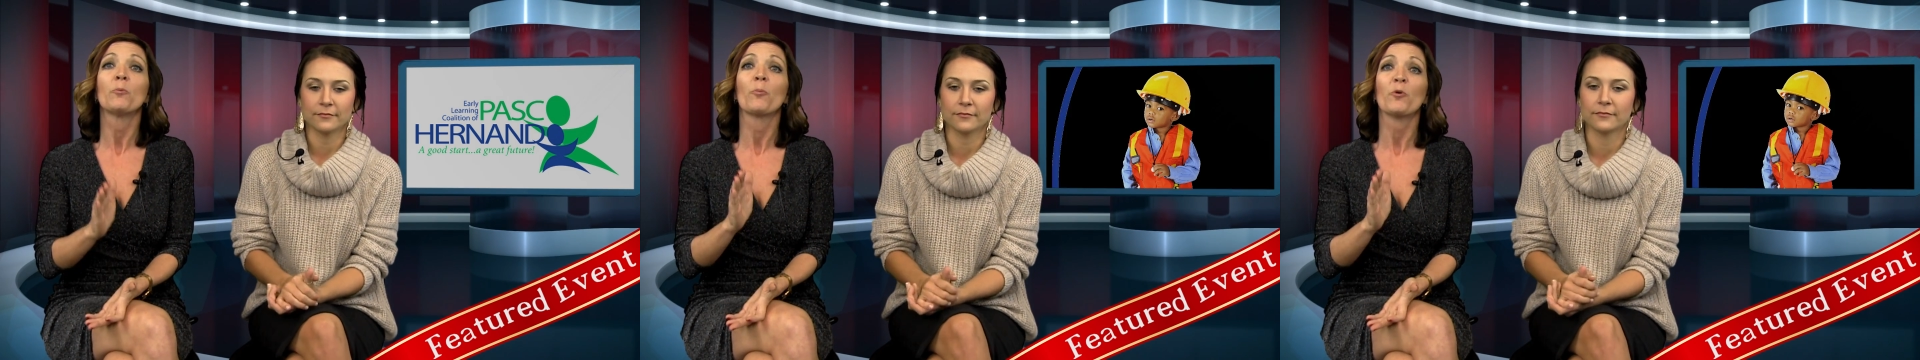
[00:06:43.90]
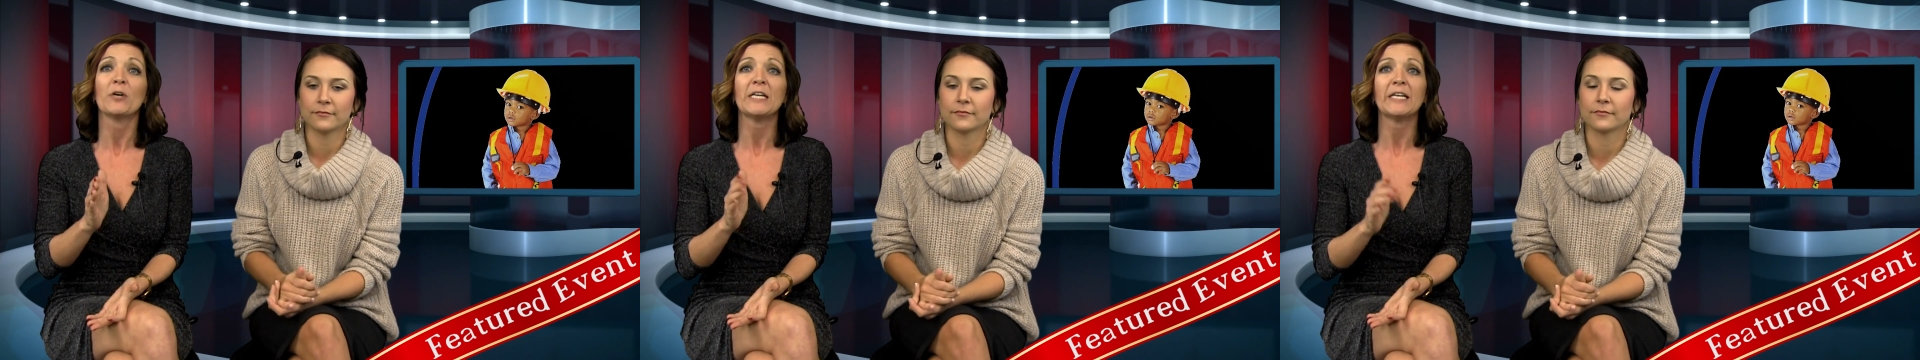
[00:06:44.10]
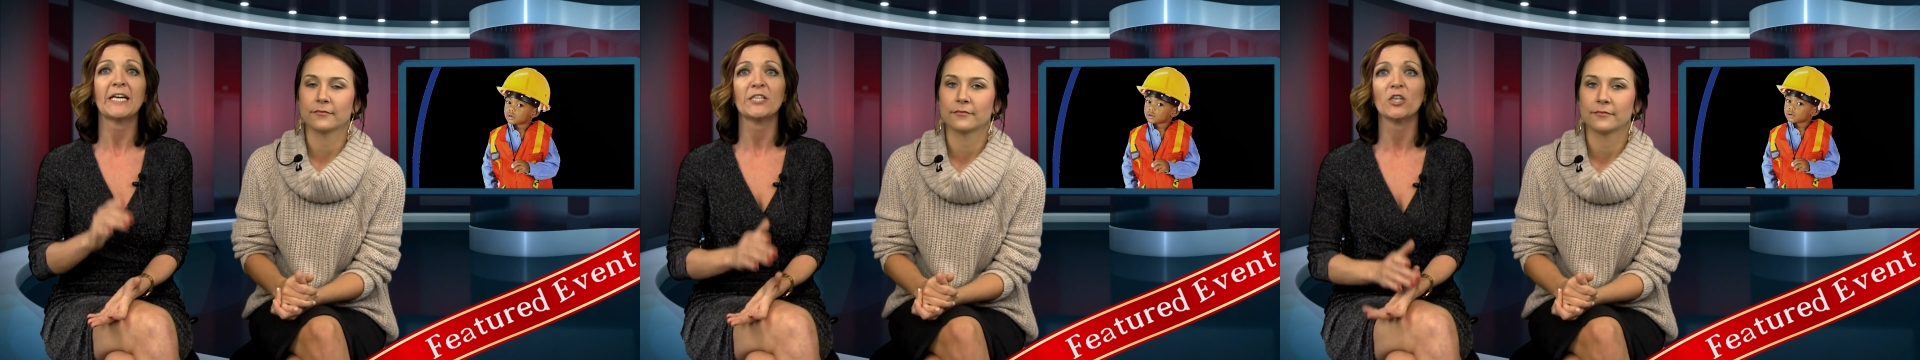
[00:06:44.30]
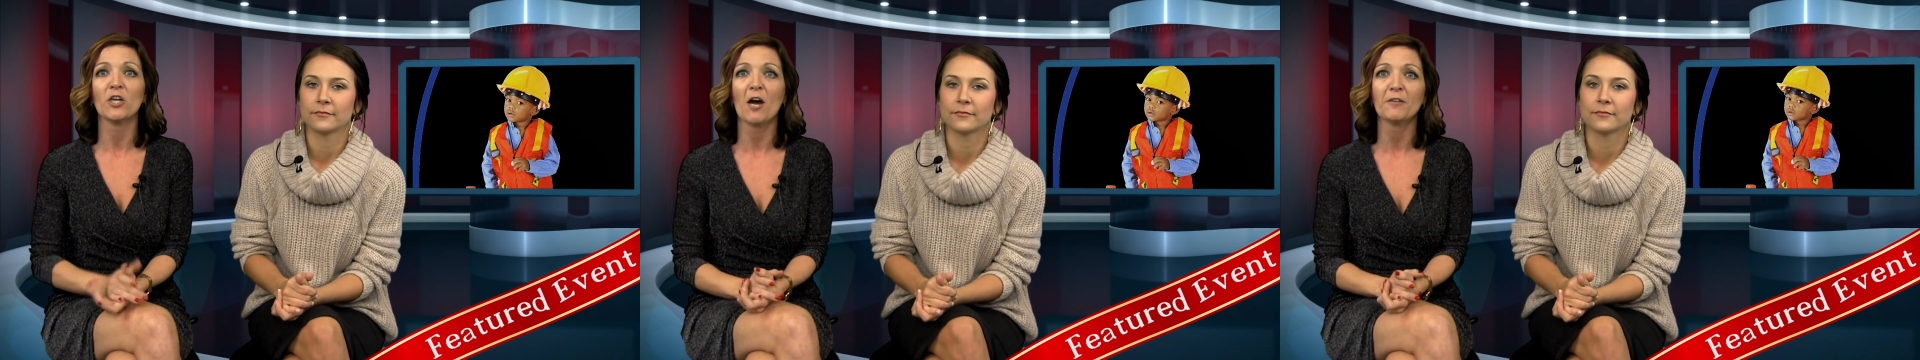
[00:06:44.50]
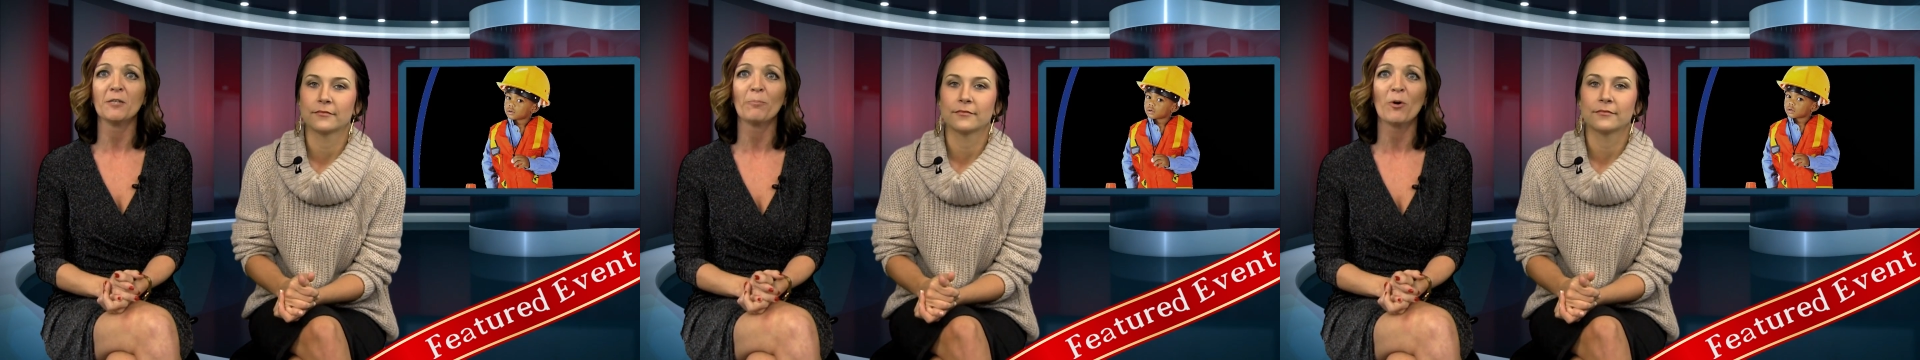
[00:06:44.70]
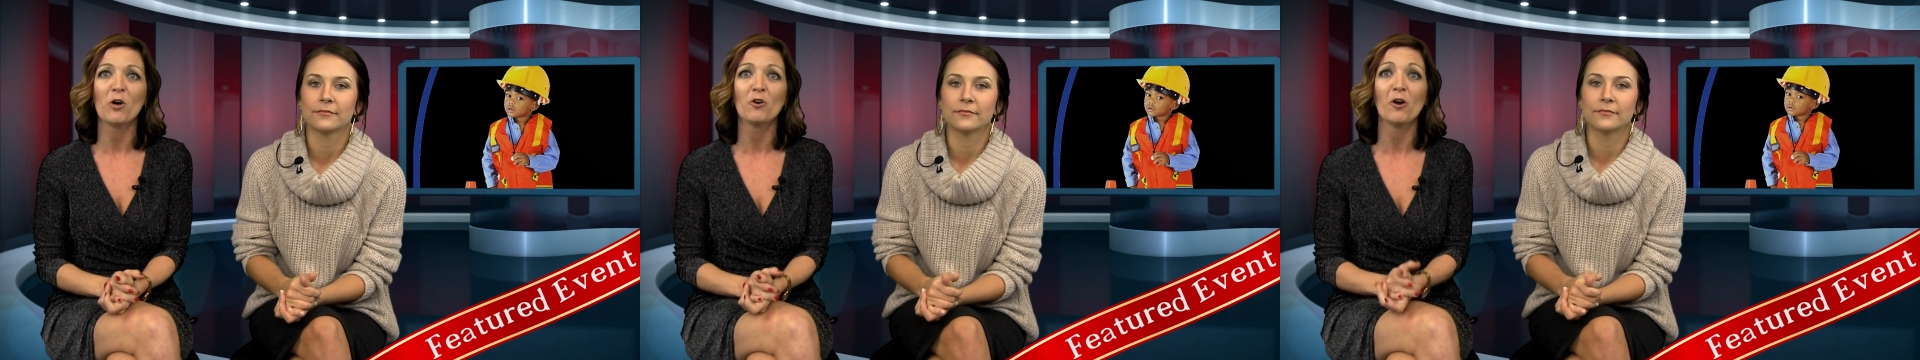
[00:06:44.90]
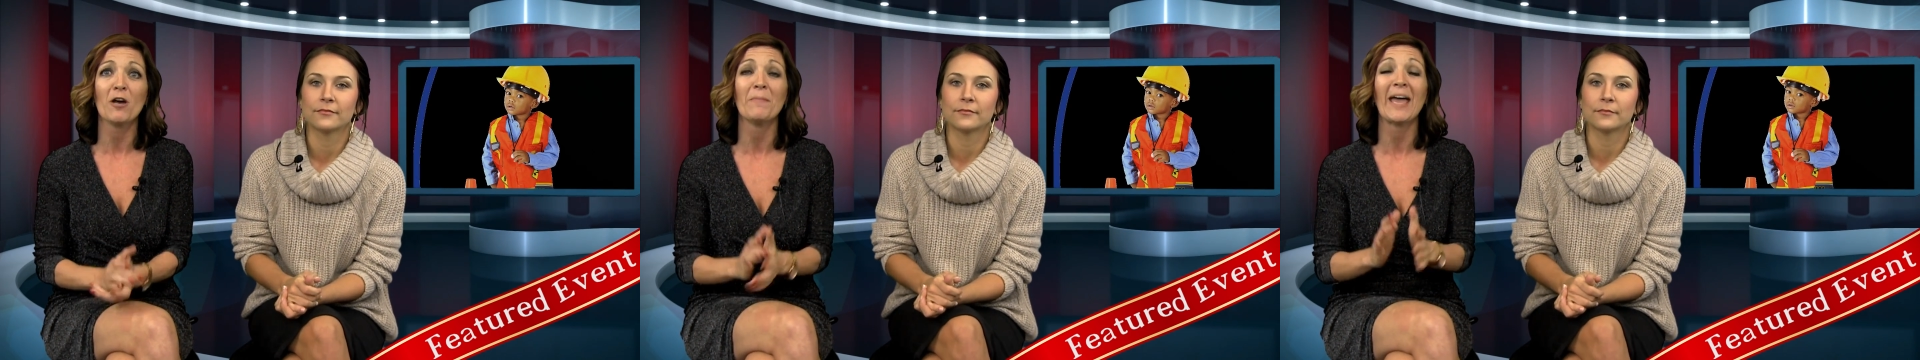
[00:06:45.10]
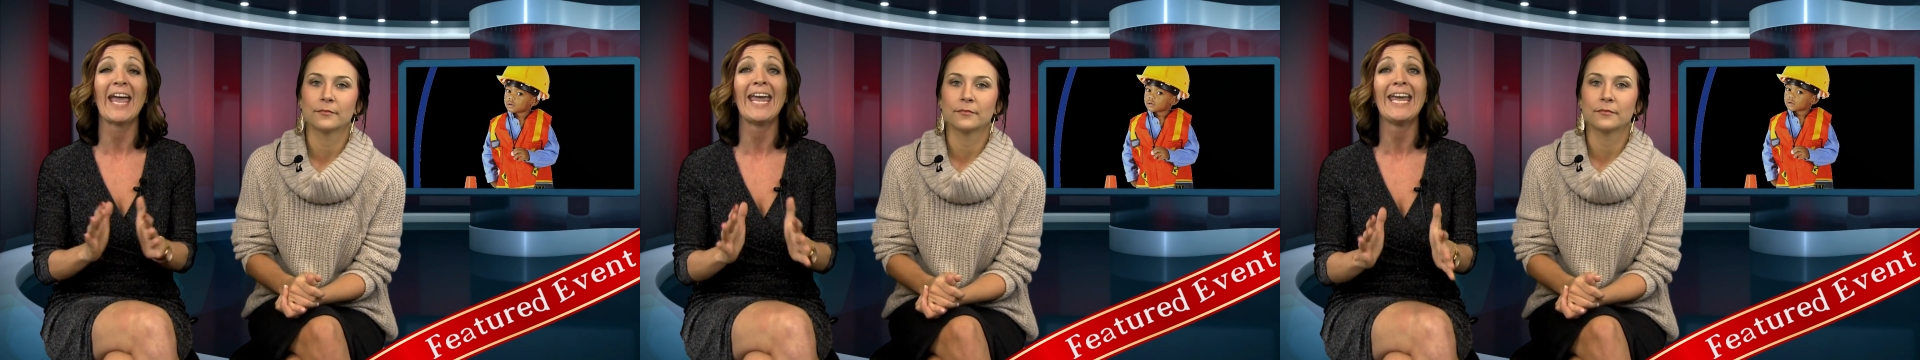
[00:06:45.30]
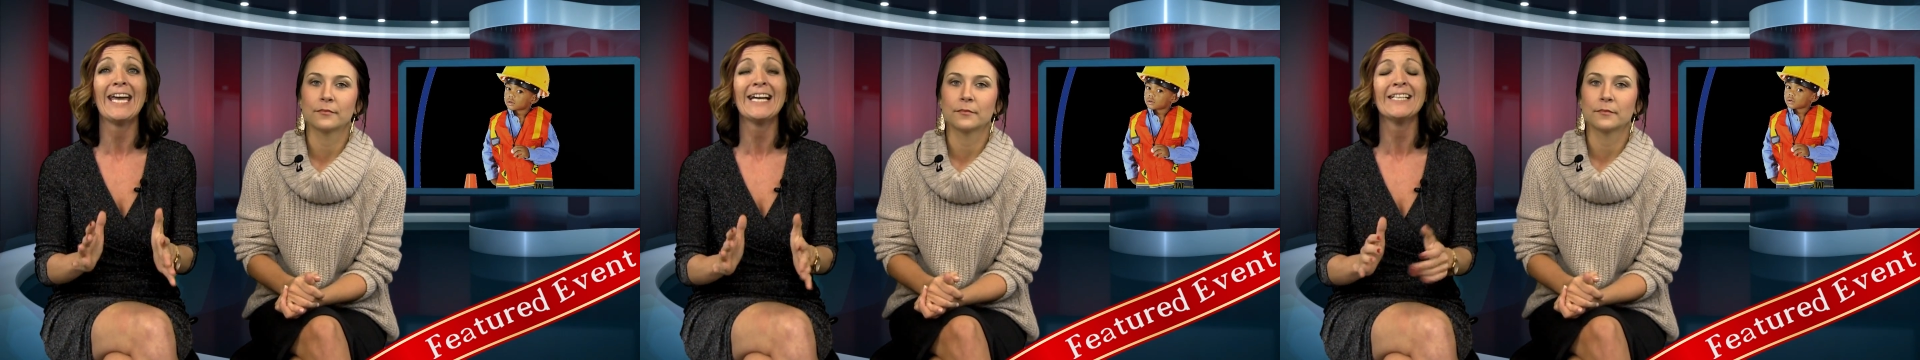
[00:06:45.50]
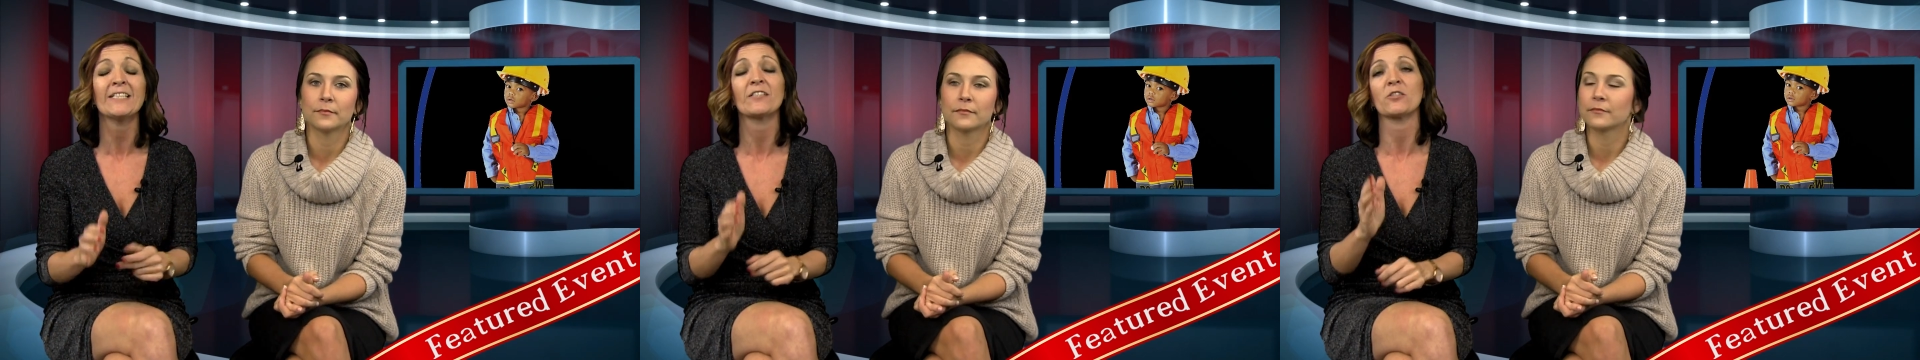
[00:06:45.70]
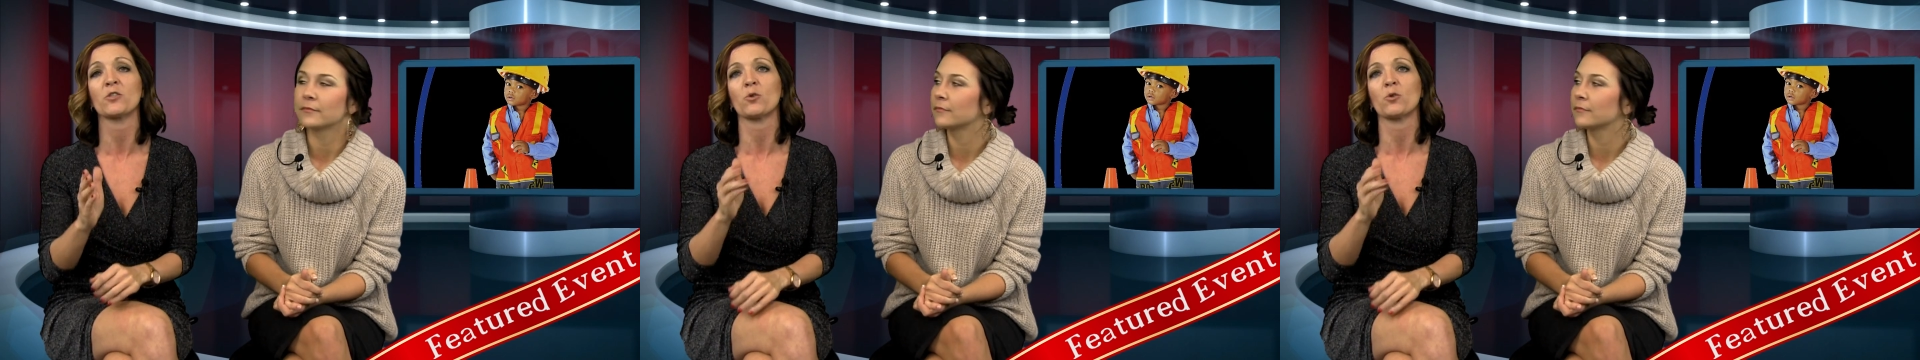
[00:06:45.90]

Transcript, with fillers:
Speaker 1: pre-kindergarten program and their